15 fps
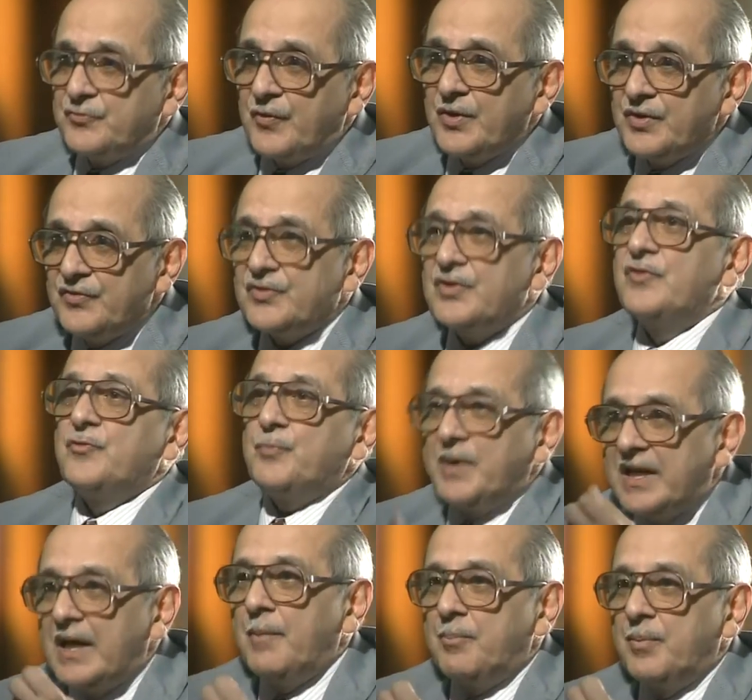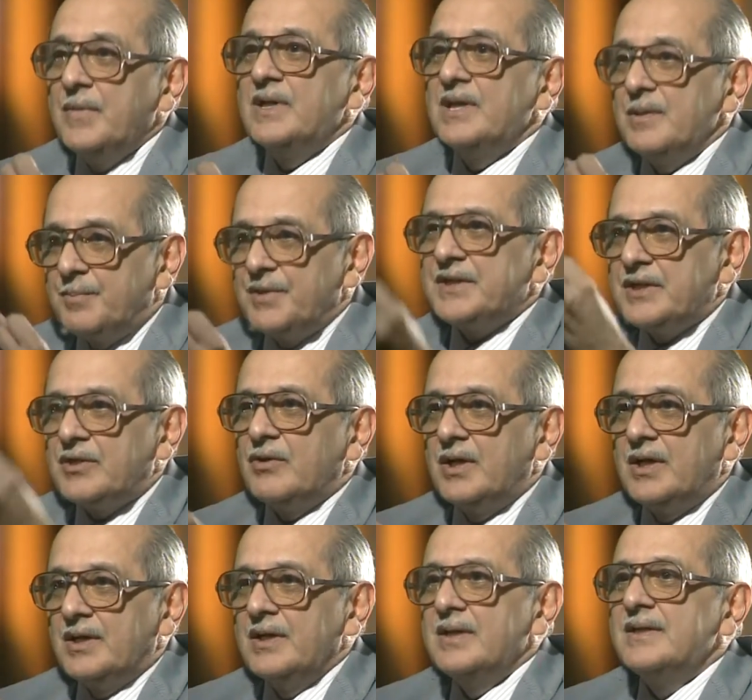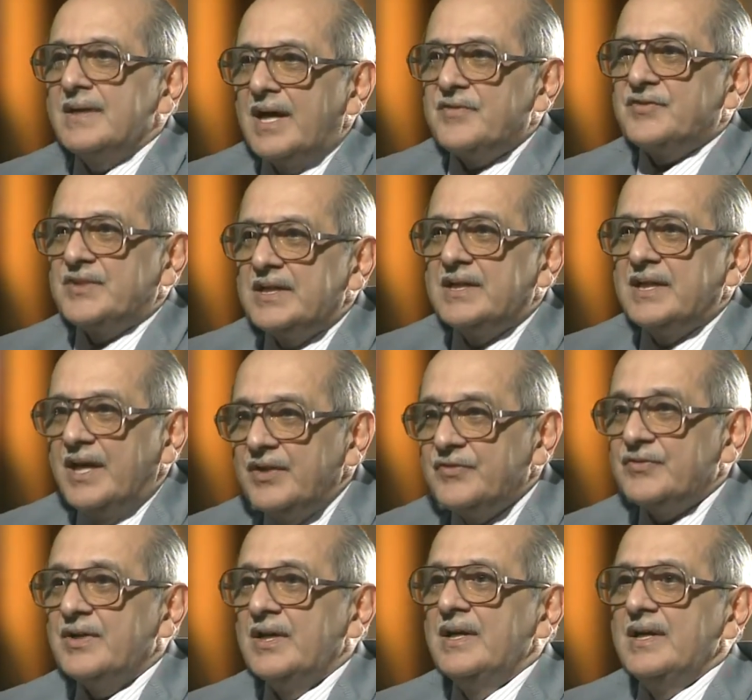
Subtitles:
for instance, pick up a particular nasty case